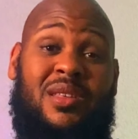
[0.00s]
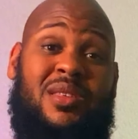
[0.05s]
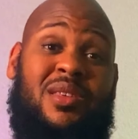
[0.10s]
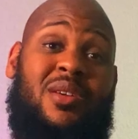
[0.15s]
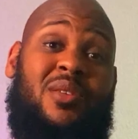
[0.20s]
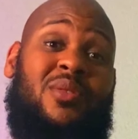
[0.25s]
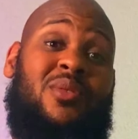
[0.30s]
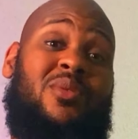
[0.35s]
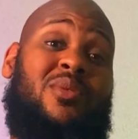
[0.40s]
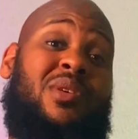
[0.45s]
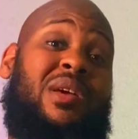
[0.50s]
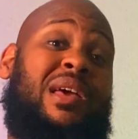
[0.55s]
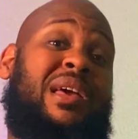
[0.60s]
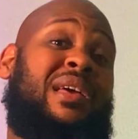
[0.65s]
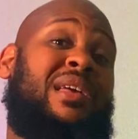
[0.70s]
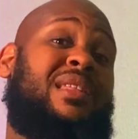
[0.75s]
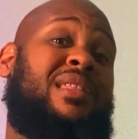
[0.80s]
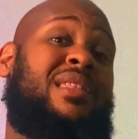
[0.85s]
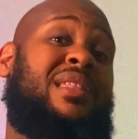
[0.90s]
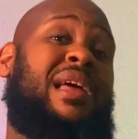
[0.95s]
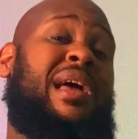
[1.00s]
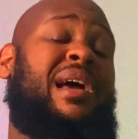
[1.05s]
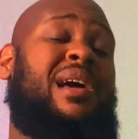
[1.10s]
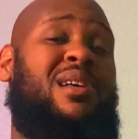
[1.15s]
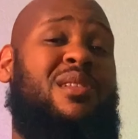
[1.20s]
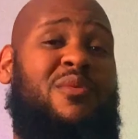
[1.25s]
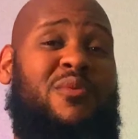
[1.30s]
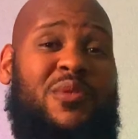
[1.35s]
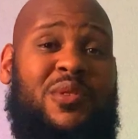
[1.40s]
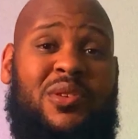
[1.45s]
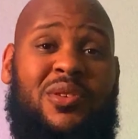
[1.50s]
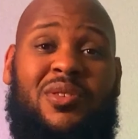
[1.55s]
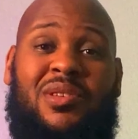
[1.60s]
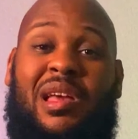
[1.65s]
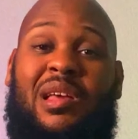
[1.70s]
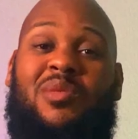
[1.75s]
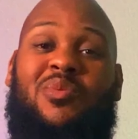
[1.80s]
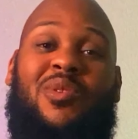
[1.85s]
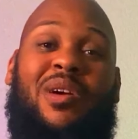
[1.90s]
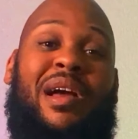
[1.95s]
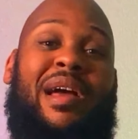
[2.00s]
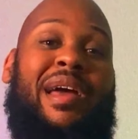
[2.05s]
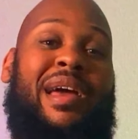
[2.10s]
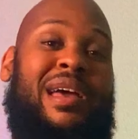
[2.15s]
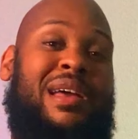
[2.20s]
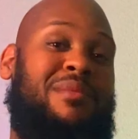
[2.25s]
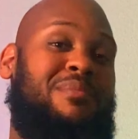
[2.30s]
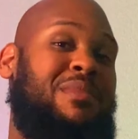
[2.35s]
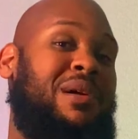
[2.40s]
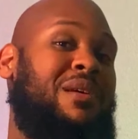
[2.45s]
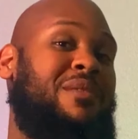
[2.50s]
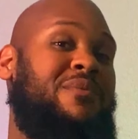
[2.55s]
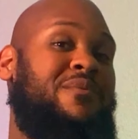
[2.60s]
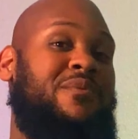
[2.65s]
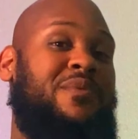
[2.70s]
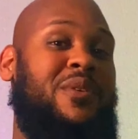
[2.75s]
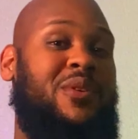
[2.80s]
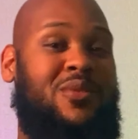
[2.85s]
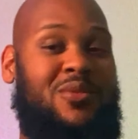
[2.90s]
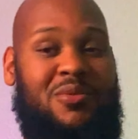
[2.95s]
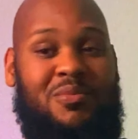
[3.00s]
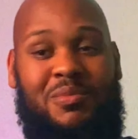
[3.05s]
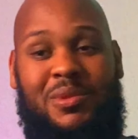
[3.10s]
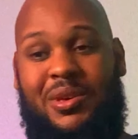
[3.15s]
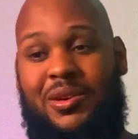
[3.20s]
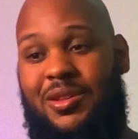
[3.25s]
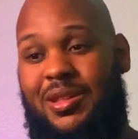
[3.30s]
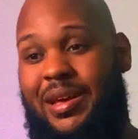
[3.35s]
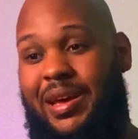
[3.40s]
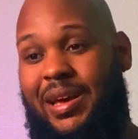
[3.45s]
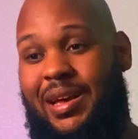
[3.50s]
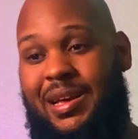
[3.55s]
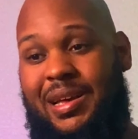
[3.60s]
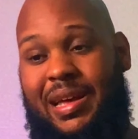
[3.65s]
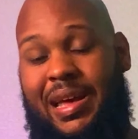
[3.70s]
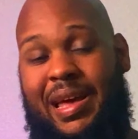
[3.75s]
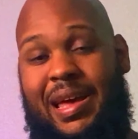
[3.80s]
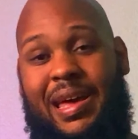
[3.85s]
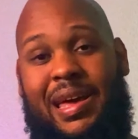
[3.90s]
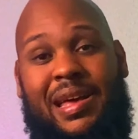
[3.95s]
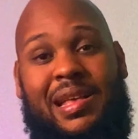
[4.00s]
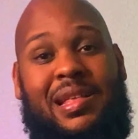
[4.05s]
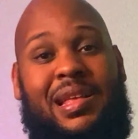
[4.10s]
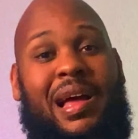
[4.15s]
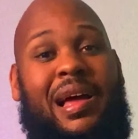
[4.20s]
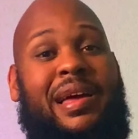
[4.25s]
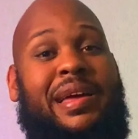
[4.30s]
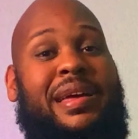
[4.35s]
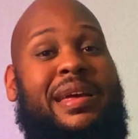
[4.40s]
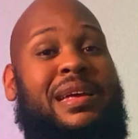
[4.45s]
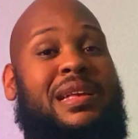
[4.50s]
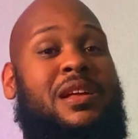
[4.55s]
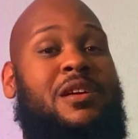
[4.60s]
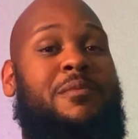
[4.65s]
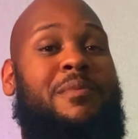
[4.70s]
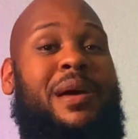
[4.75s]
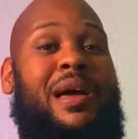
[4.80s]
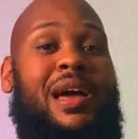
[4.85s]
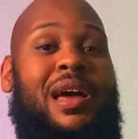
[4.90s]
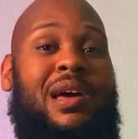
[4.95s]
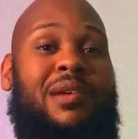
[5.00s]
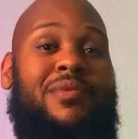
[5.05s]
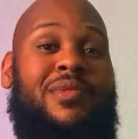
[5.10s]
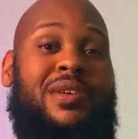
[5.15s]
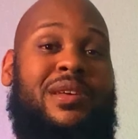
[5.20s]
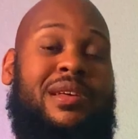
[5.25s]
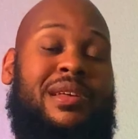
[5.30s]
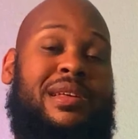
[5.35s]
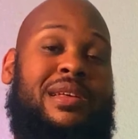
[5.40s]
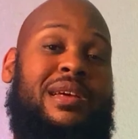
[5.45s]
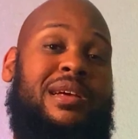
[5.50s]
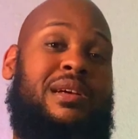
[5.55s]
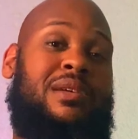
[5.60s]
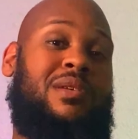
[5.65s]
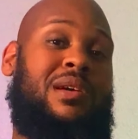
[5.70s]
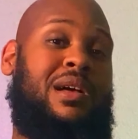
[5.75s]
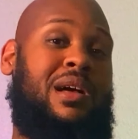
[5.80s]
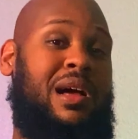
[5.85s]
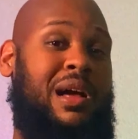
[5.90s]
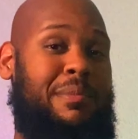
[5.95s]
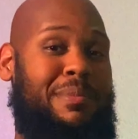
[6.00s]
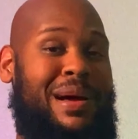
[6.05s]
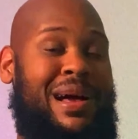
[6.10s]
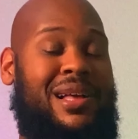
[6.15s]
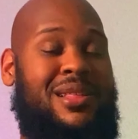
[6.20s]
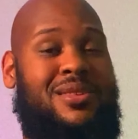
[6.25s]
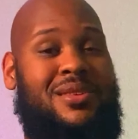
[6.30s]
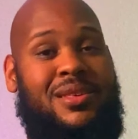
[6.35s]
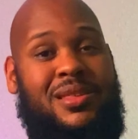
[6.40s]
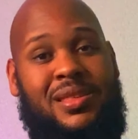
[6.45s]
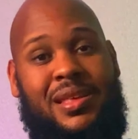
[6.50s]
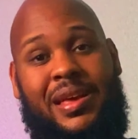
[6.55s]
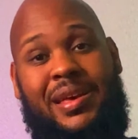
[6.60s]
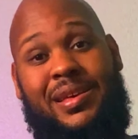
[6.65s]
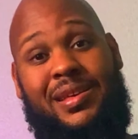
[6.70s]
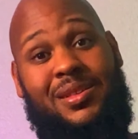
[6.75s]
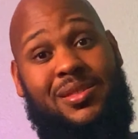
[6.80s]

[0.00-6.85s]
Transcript: So in Nashville, that's where I had my first meal at, and I ended up having hibachi steak